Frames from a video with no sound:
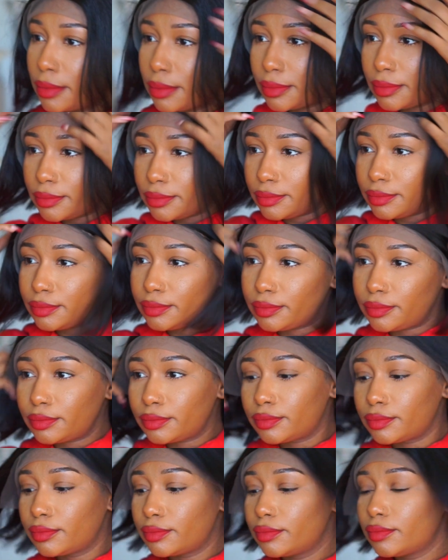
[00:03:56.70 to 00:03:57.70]

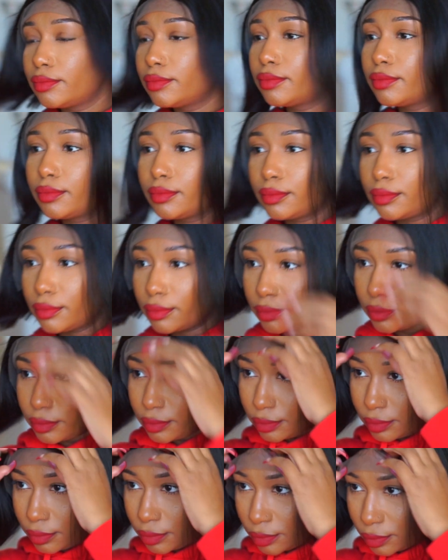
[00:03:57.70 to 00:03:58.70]

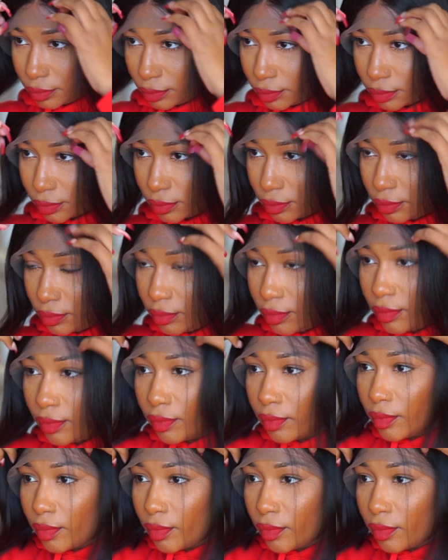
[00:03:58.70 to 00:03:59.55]
(silence)